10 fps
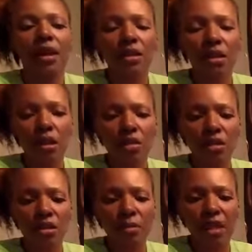So those are
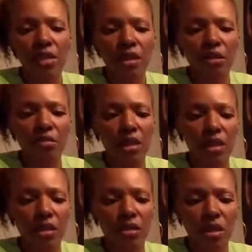some other cute
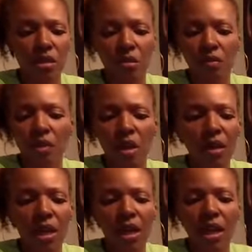things you can do. If you don't
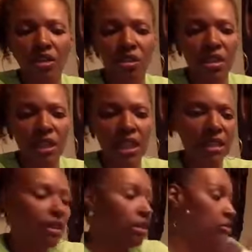want to cut your
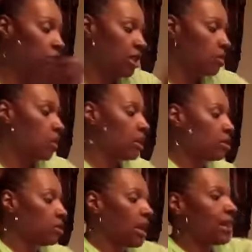sleeves and you just want to
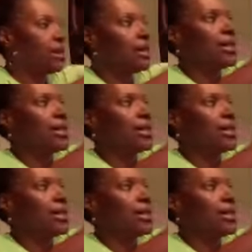do that to the